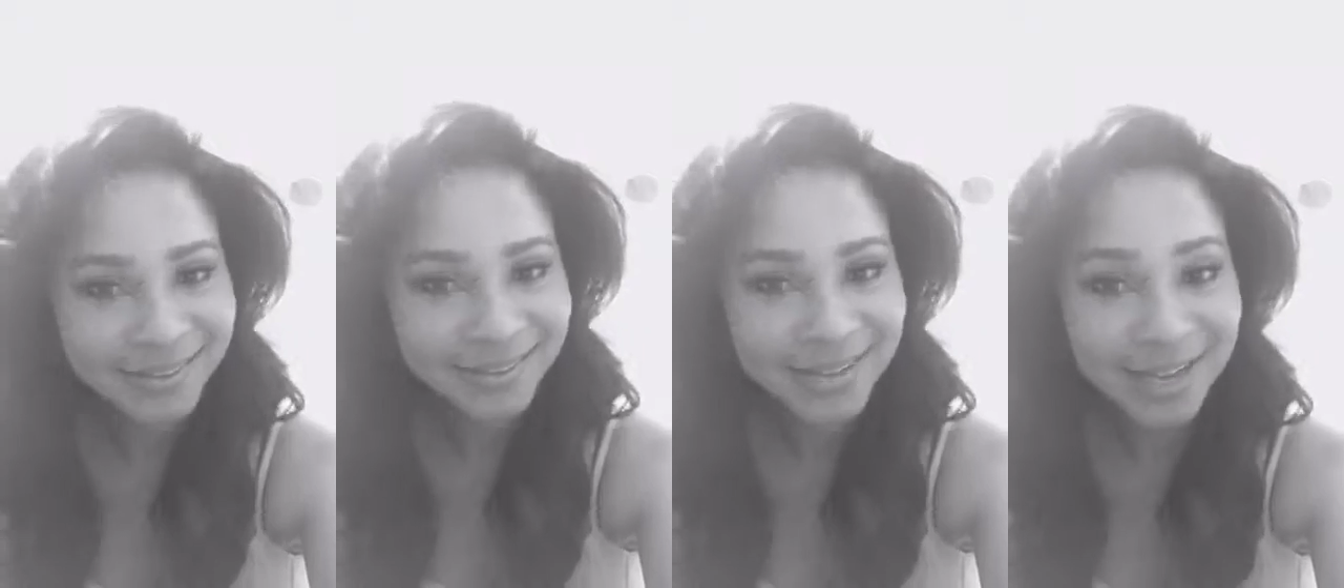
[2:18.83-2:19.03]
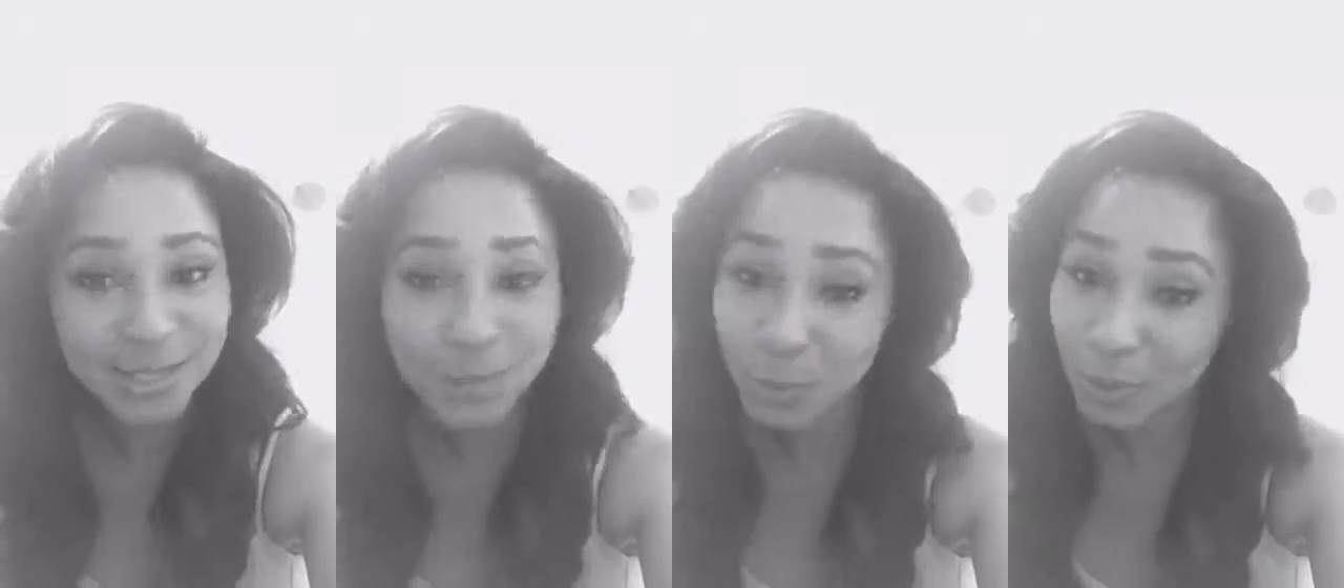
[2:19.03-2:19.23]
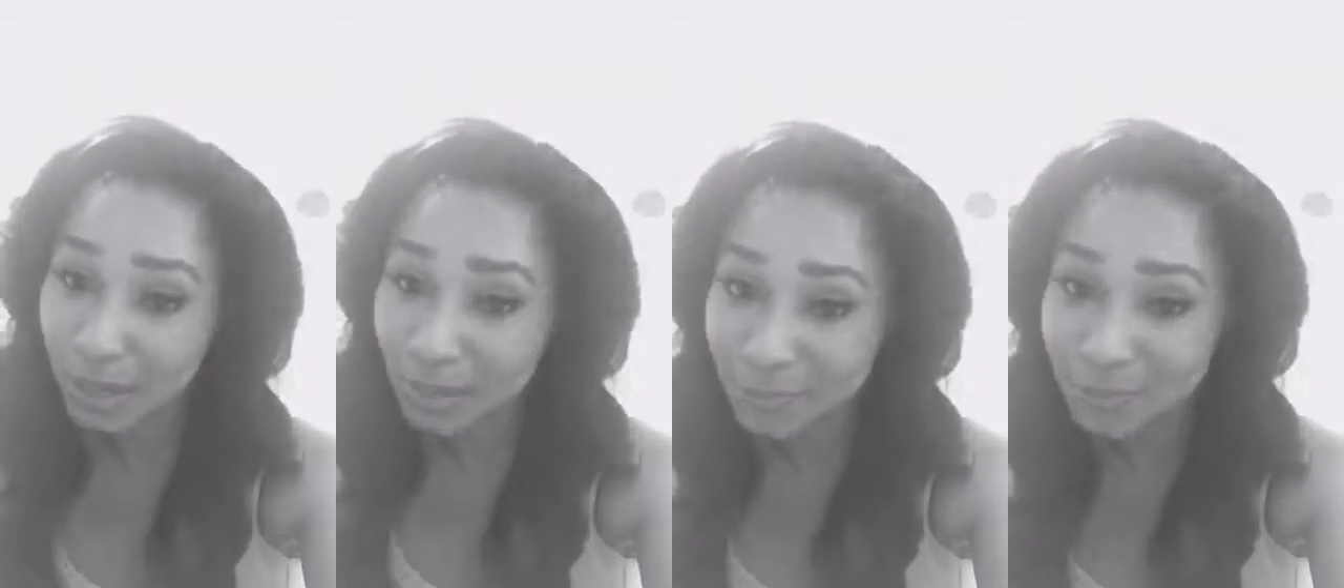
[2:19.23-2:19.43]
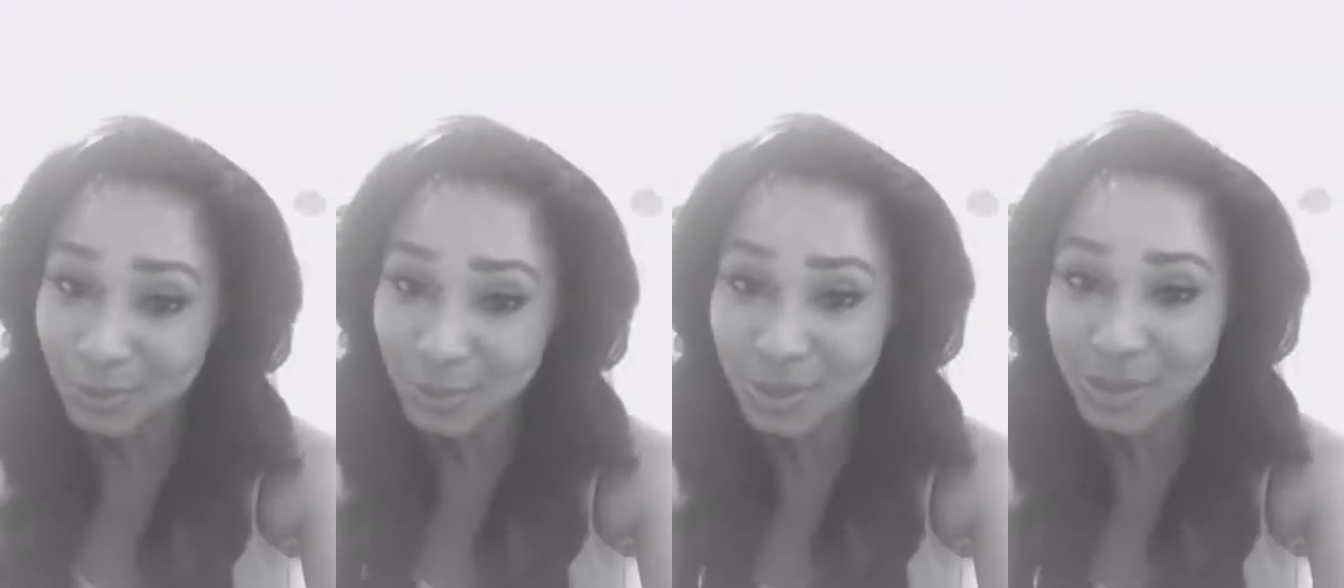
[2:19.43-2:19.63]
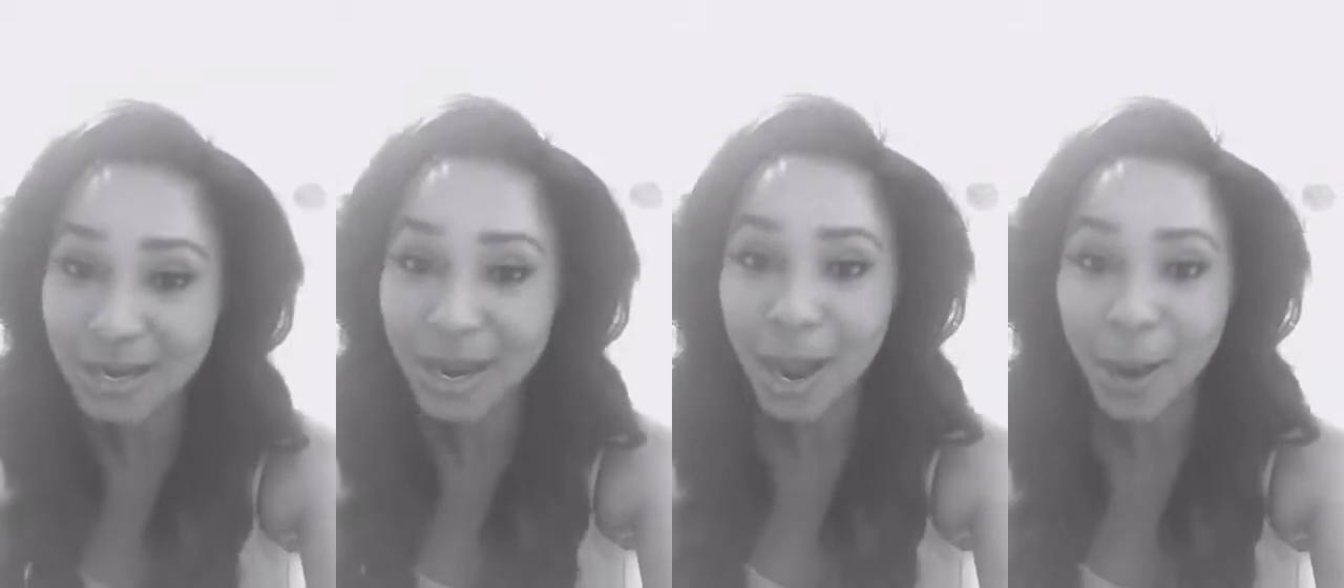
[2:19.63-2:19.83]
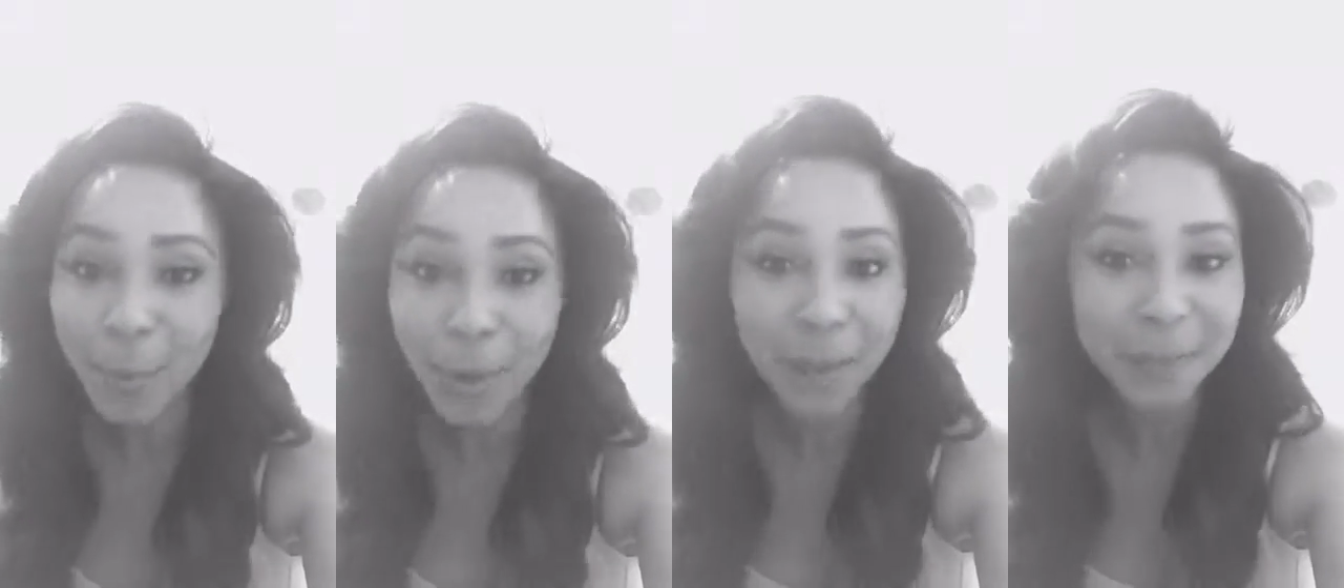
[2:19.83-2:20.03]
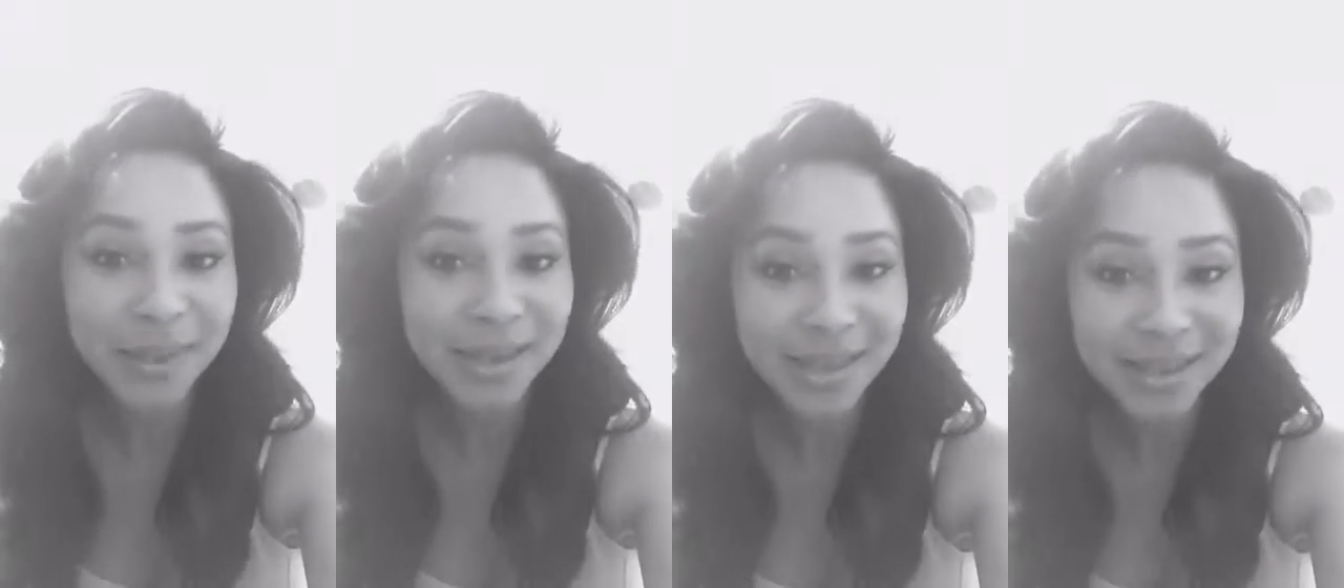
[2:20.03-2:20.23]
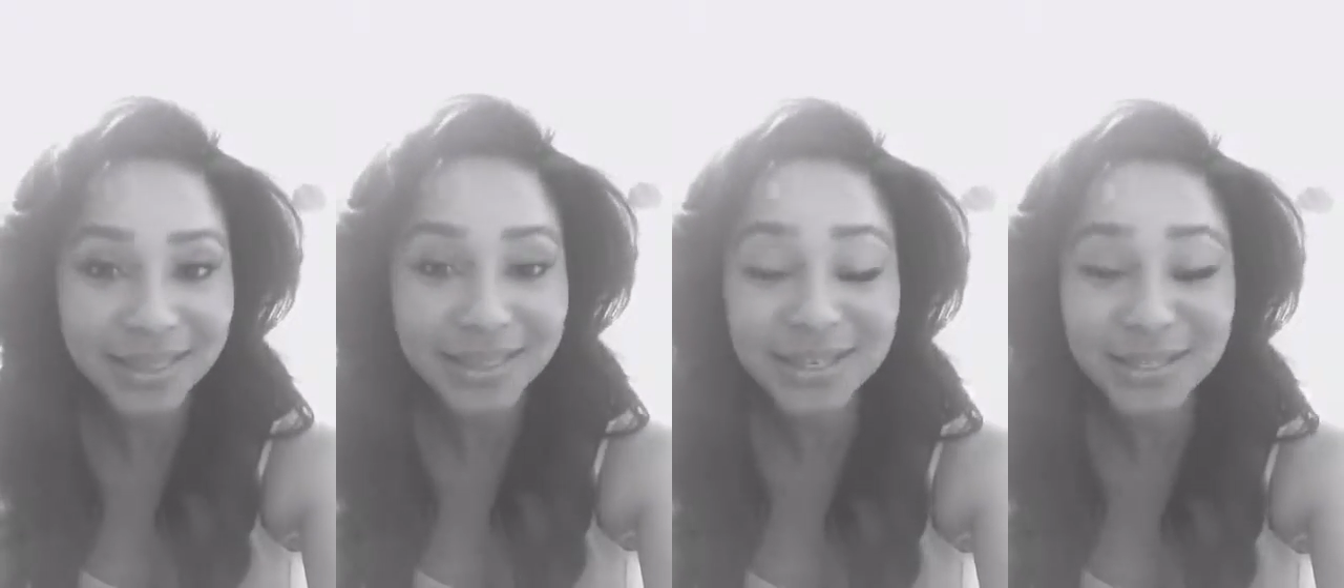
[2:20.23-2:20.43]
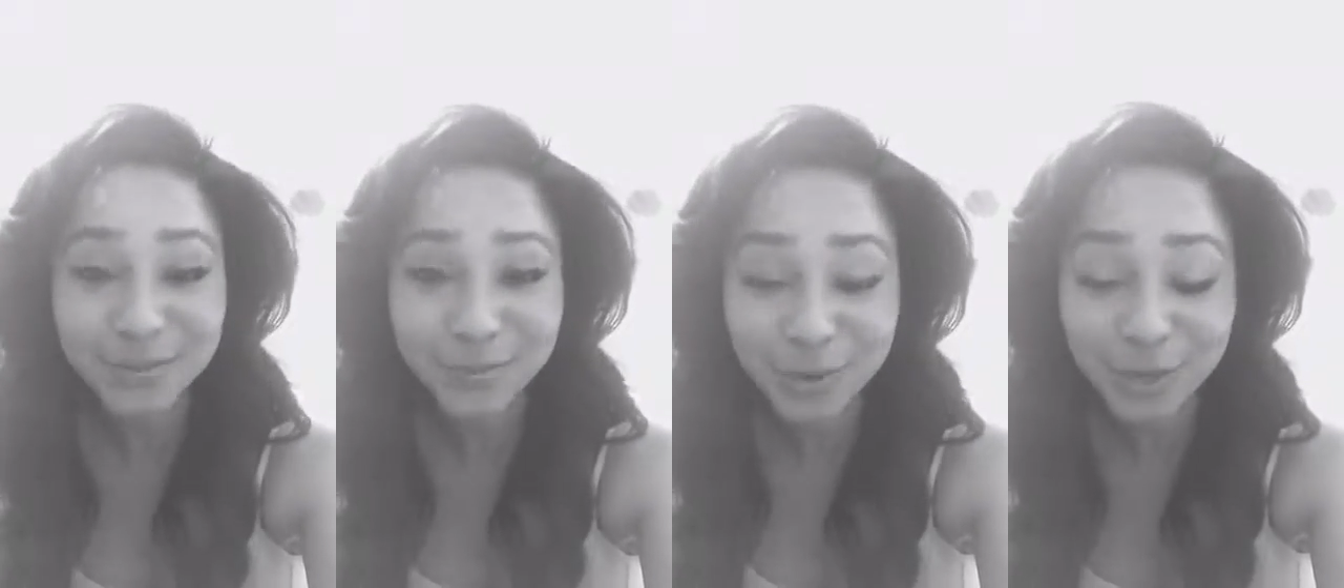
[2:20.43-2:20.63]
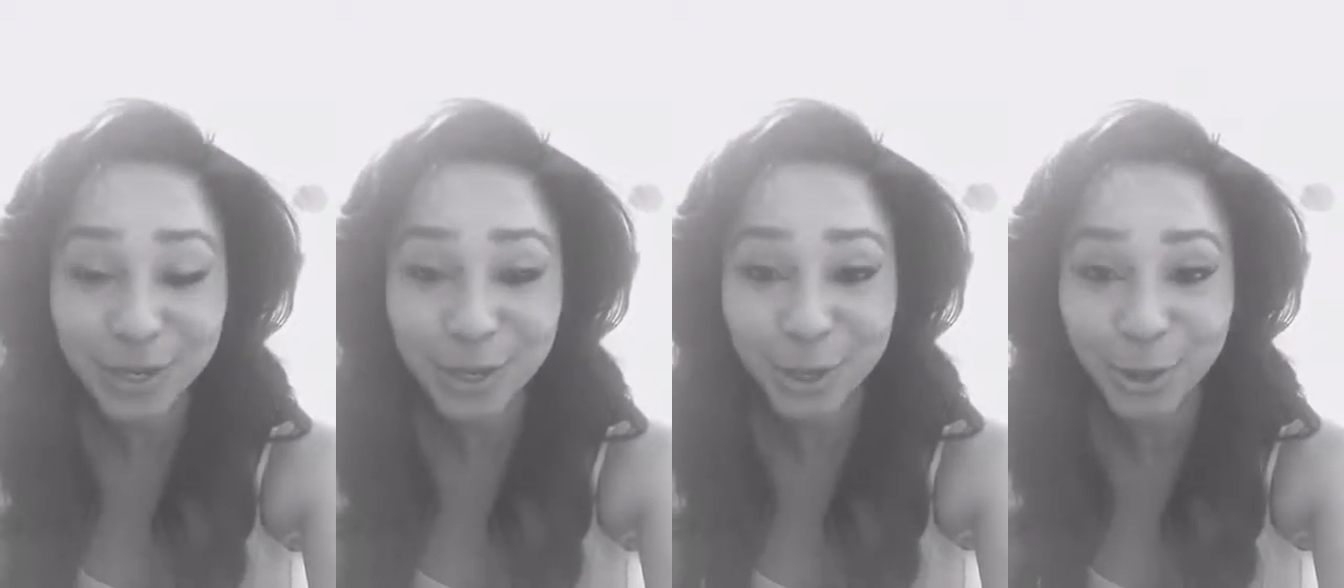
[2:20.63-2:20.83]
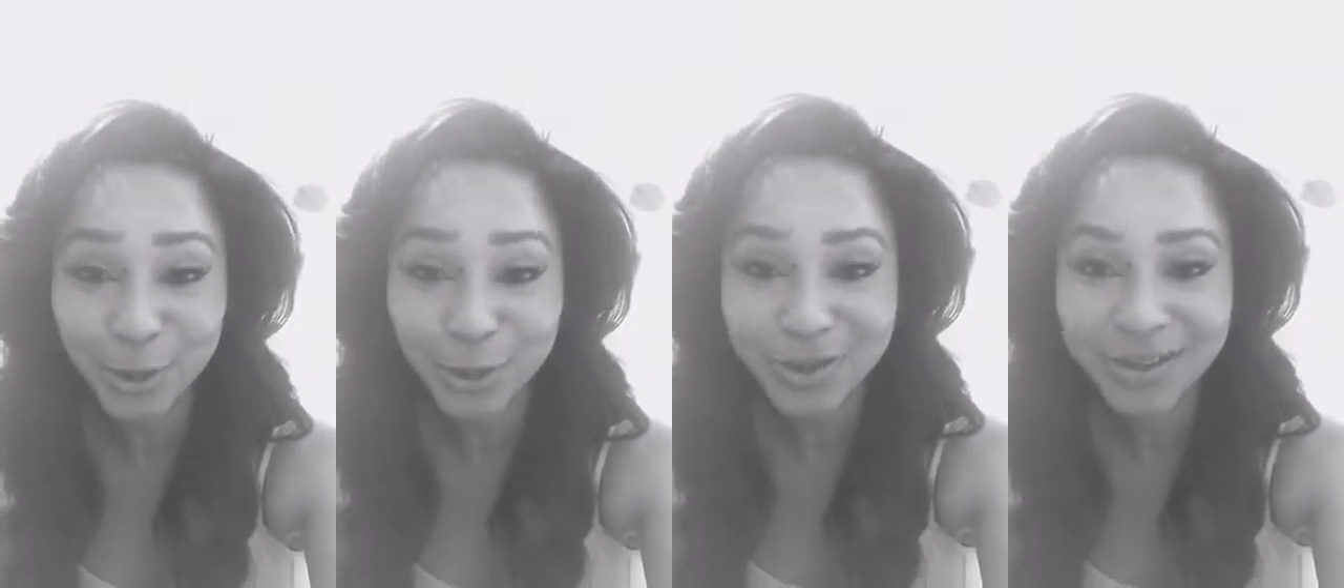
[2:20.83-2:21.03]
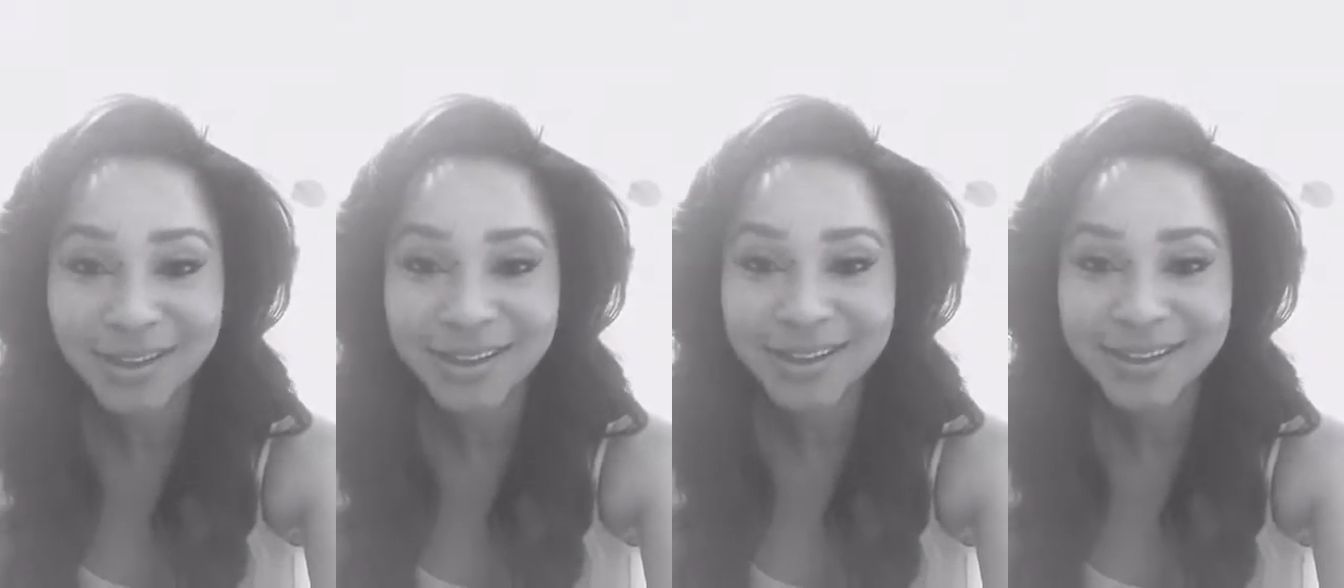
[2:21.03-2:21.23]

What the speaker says: That's what I'm doing now by making this video,